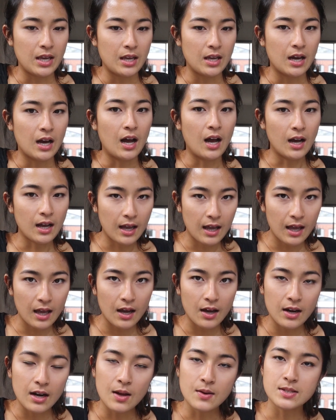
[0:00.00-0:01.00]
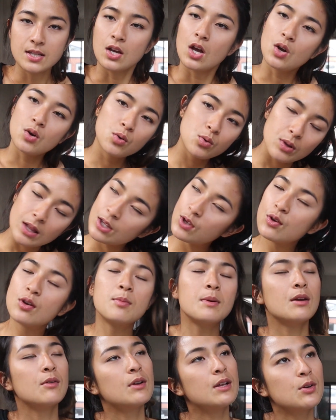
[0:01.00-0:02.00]
hung out, and I was like, oh cool, like you could
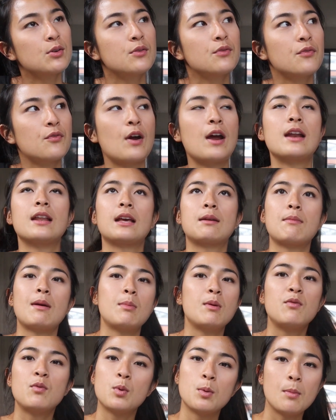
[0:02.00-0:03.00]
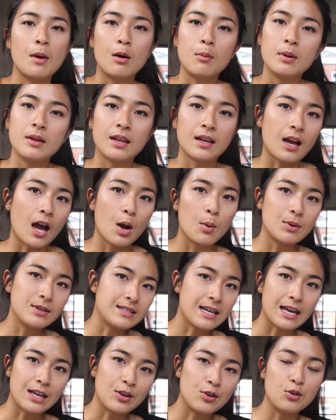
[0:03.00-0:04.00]
be a really good friend, like maybe if you were in Melbourne, like I would
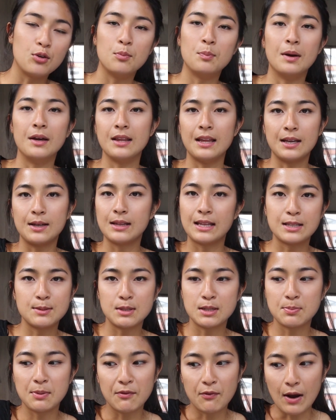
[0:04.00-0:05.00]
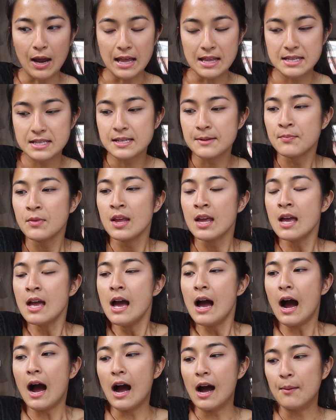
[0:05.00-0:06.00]
date you, but like let's just be friends.
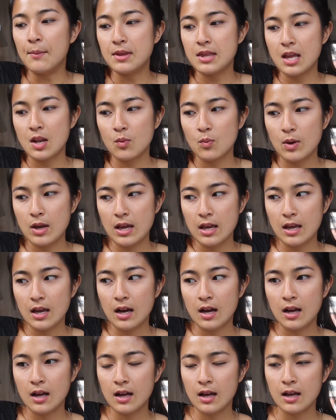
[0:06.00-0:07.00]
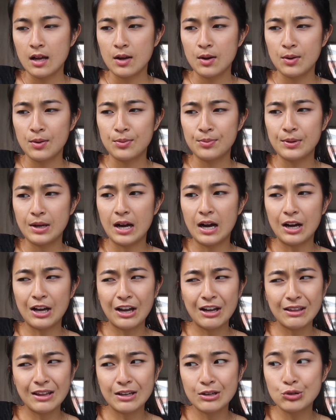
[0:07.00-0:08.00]
And then we hung
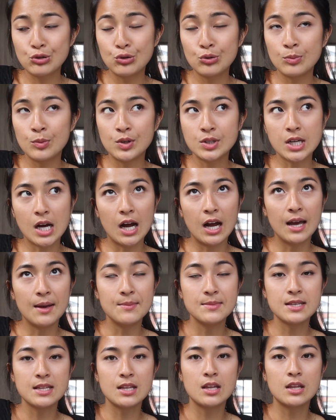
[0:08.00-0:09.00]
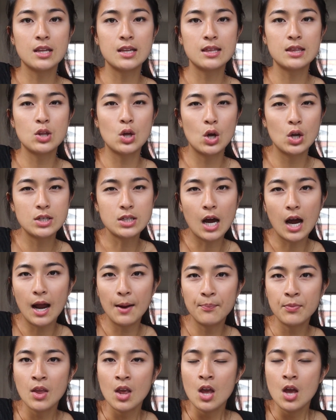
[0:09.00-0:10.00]
out like 2 more times, and then the 3rd
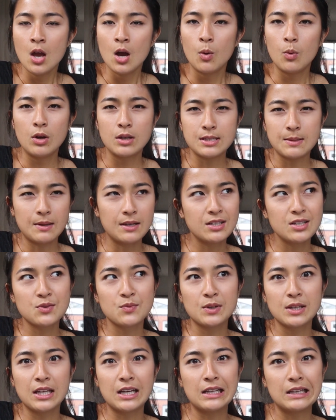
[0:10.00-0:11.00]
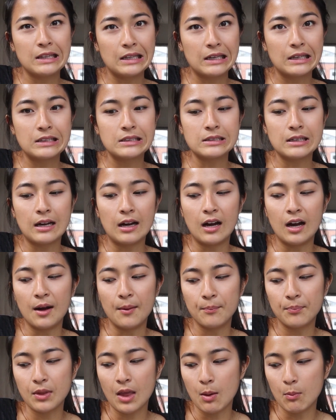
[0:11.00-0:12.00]
time something just really clicked,
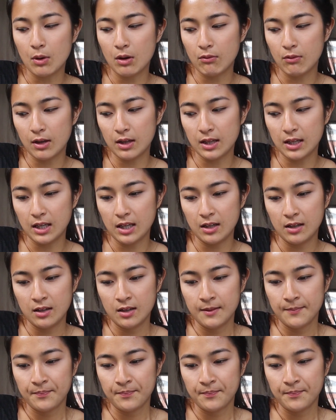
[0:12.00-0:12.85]
and we really